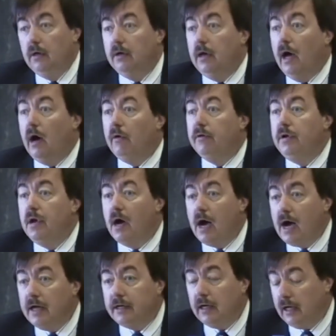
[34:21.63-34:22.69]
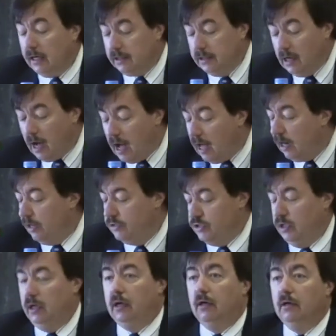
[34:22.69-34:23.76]
Now, not
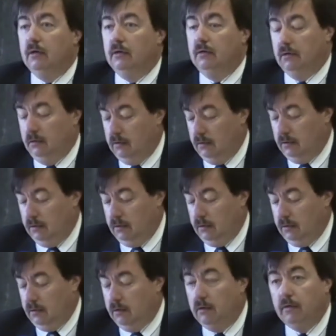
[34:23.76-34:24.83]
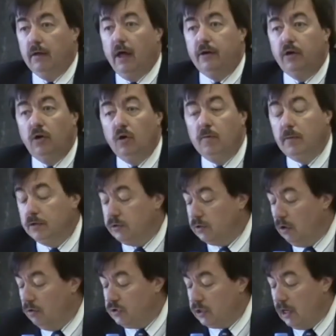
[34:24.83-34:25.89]
acknowledging that human
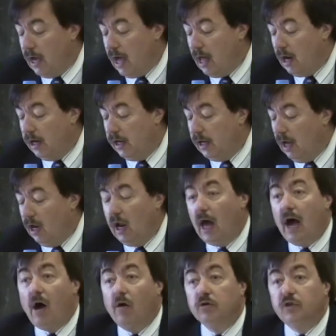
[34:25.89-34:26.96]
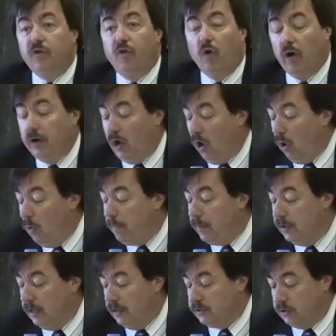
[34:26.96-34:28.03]
sociality allows for an
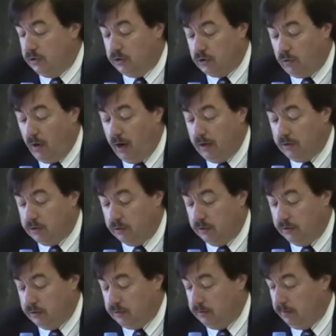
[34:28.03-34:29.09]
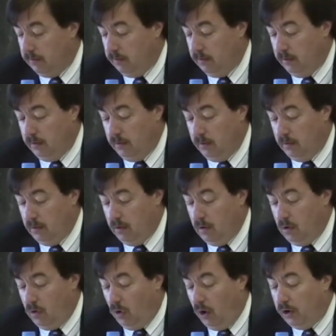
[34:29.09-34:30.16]
openness to strangers
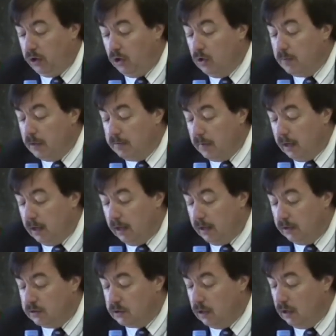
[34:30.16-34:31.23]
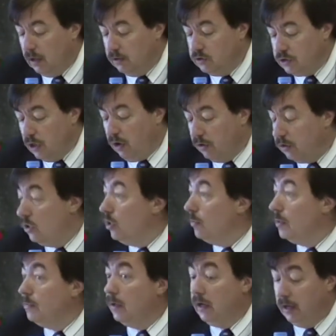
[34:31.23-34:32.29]
or human beings in gen- or to
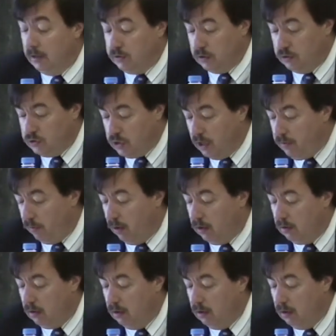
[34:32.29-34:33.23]
human beings in general